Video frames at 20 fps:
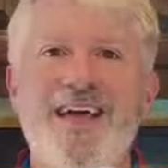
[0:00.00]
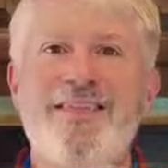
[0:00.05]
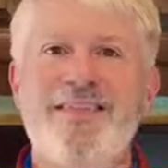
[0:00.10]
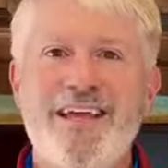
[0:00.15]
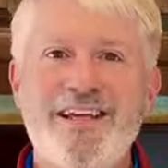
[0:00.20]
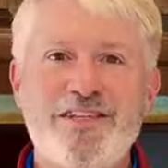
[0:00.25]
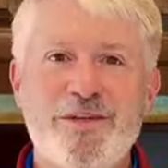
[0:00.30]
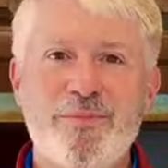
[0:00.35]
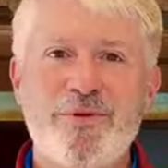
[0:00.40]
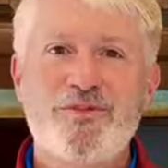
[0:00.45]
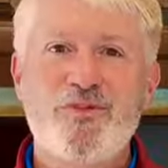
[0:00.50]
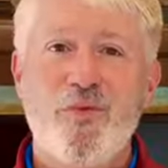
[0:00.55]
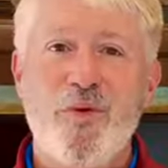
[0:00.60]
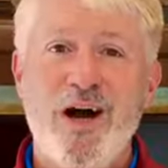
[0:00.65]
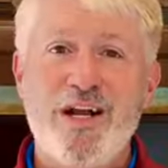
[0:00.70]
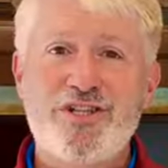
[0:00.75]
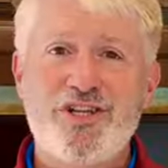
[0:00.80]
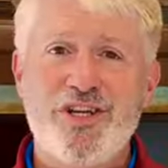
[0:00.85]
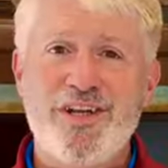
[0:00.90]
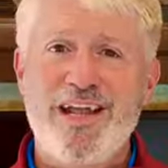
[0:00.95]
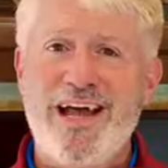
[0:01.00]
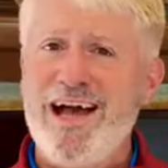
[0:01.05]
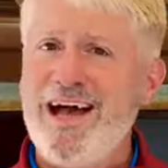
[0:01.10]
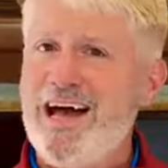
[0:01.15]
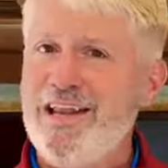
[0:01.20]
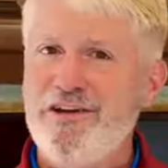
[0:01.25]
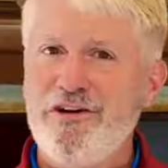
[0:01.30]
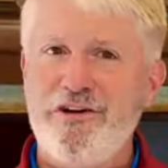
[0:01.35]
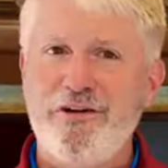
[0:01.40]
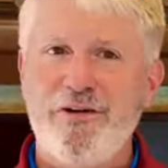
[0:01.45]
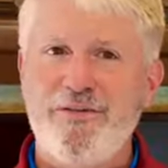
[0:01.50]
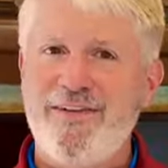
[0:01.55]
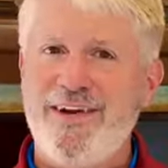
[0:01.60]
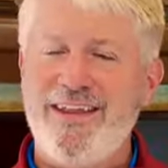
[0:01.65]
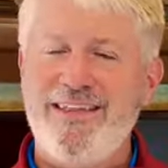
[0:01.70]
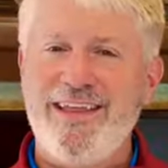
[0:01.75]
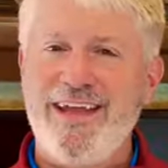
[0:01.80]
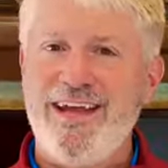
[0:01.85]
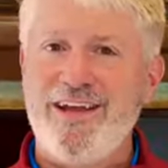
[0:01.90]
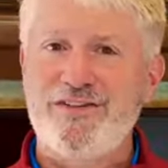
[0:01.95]
Thanks so much for watching. I know you don't have
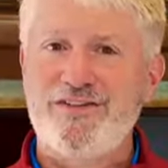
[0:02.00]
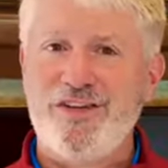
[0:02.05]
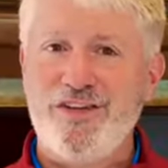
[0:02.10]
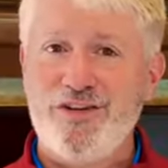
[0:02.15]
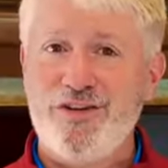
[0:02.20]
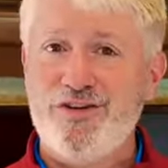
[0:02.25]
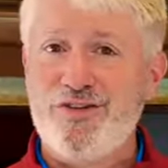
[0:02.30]
anything else to do,